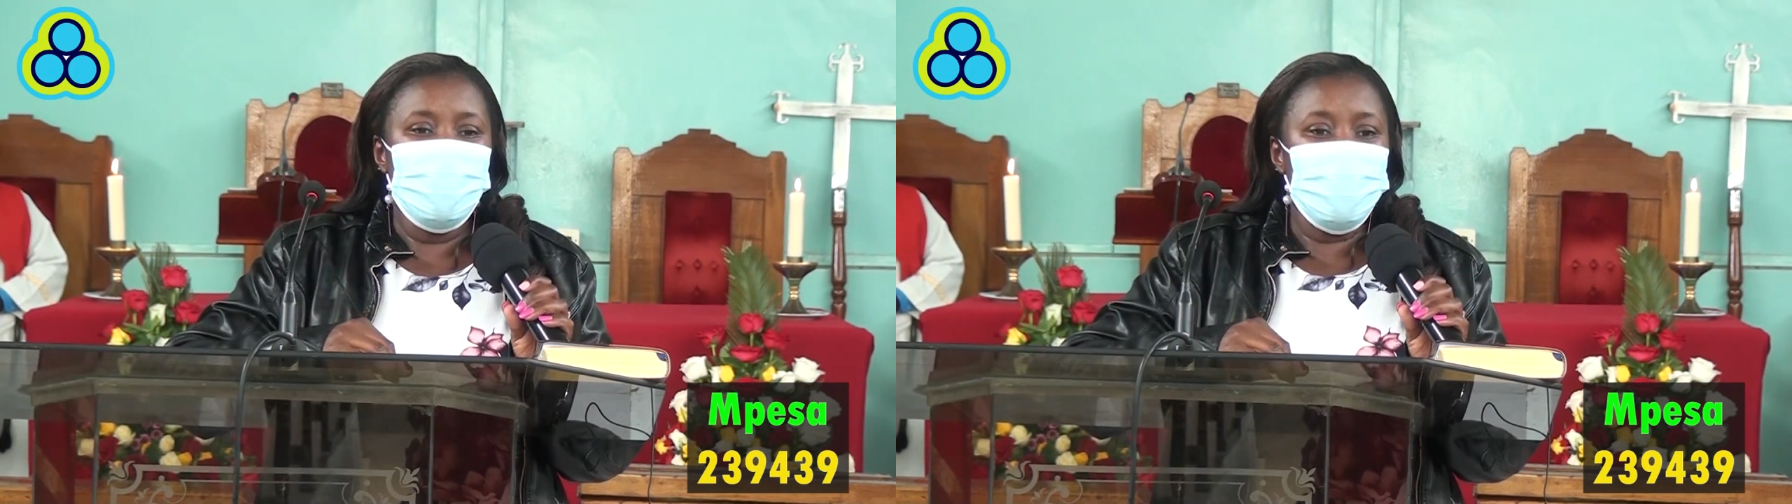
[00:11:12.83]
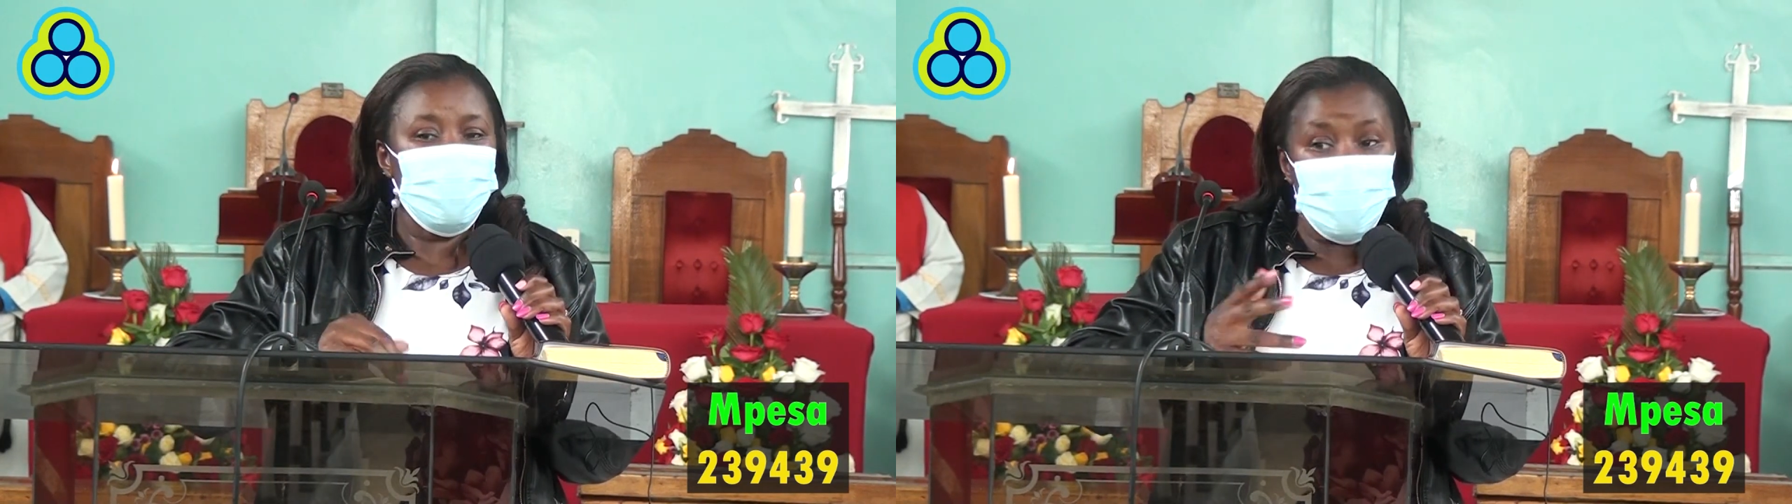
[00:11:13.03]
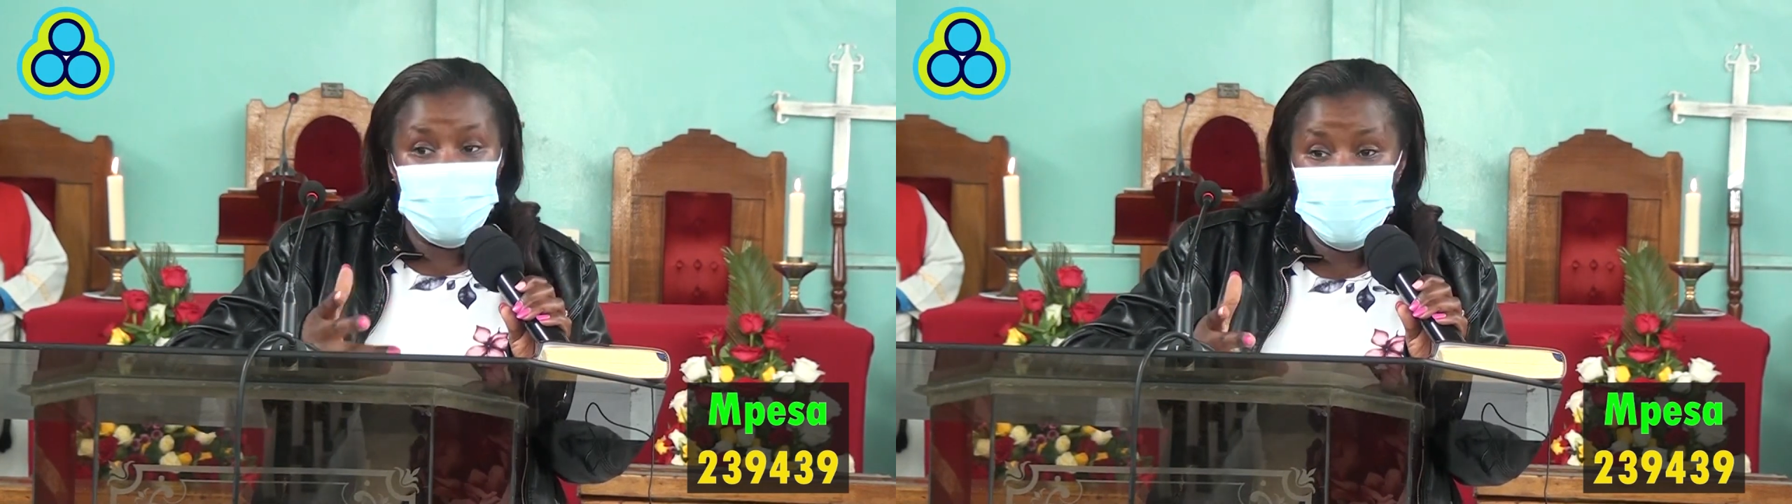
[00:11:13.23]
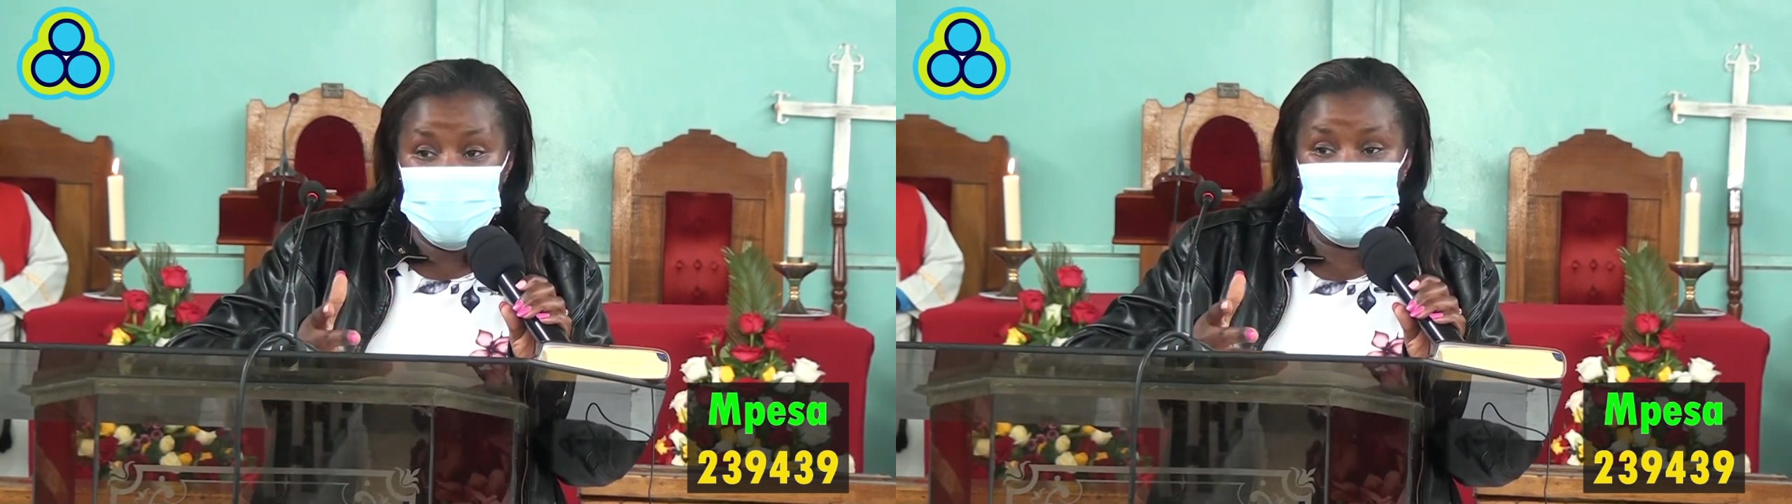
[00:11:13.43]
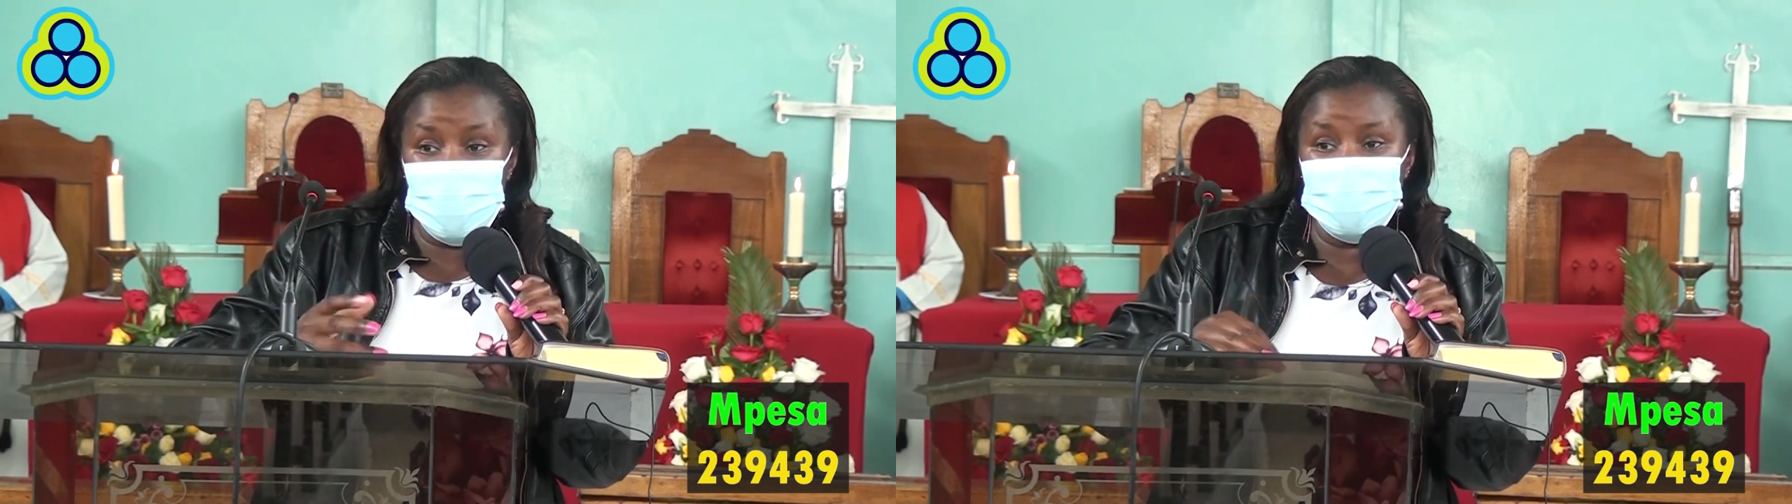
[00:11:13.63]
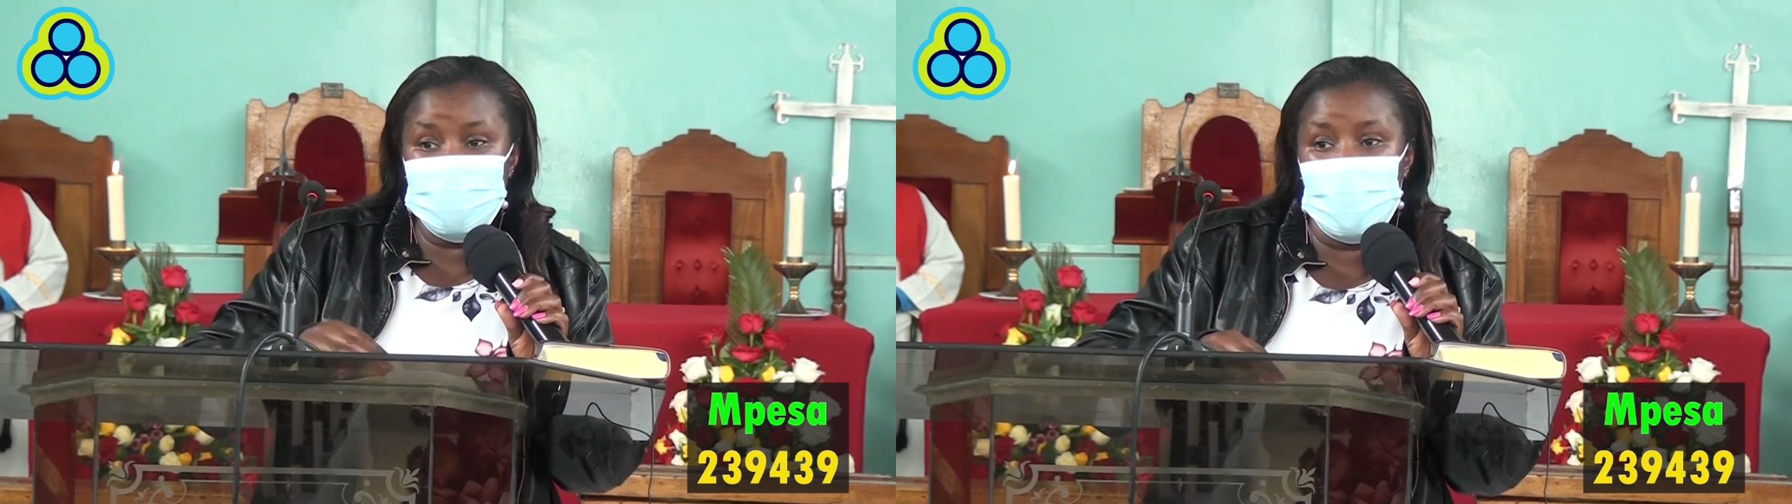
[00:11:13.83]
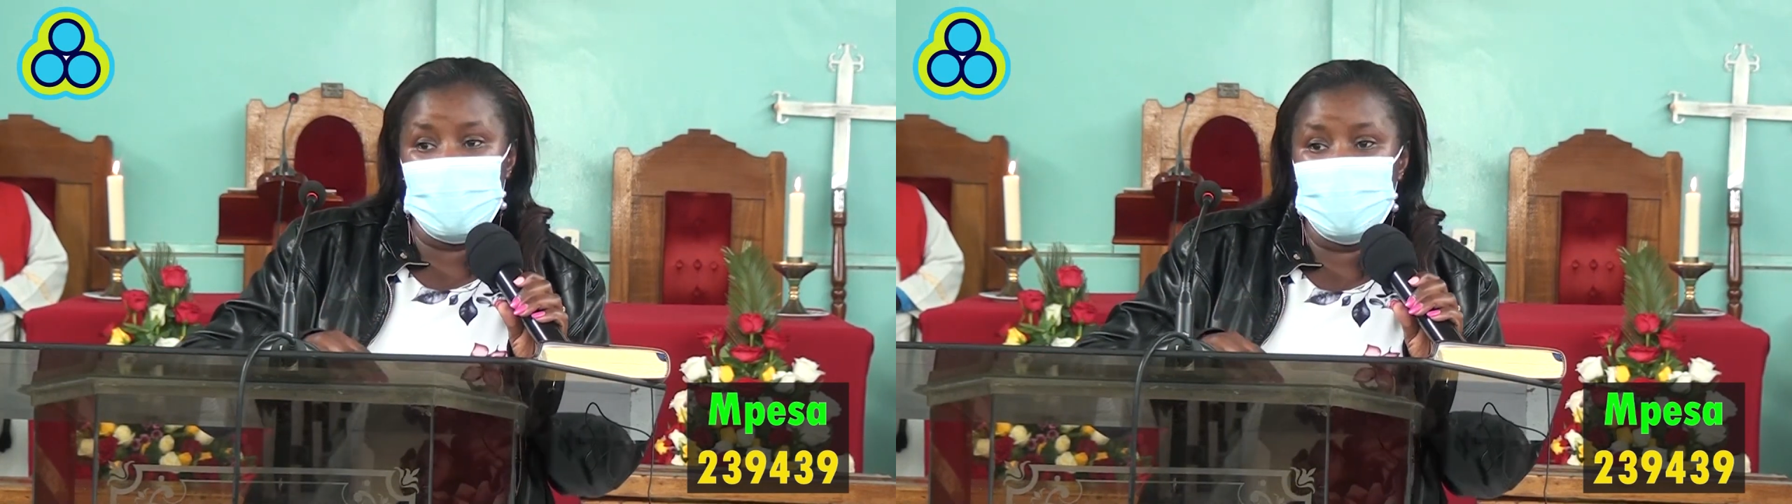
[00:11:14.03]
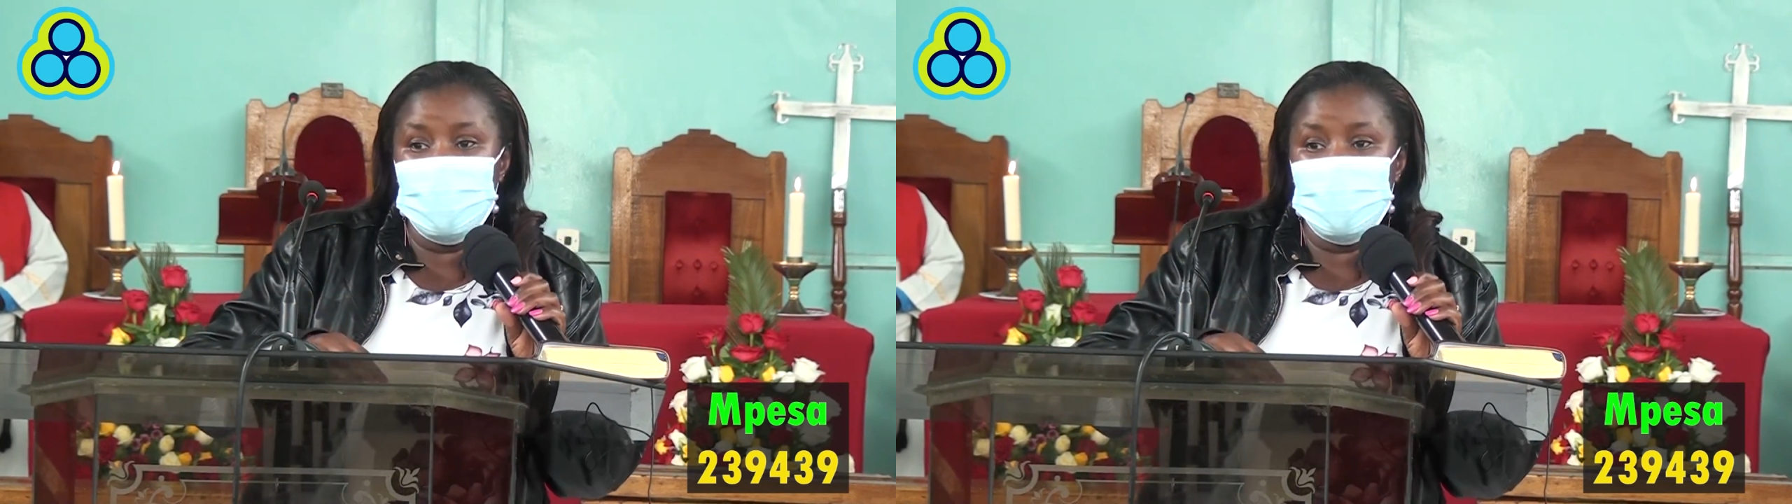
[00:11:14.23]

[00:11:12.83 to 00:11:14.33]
That's where he was brought up.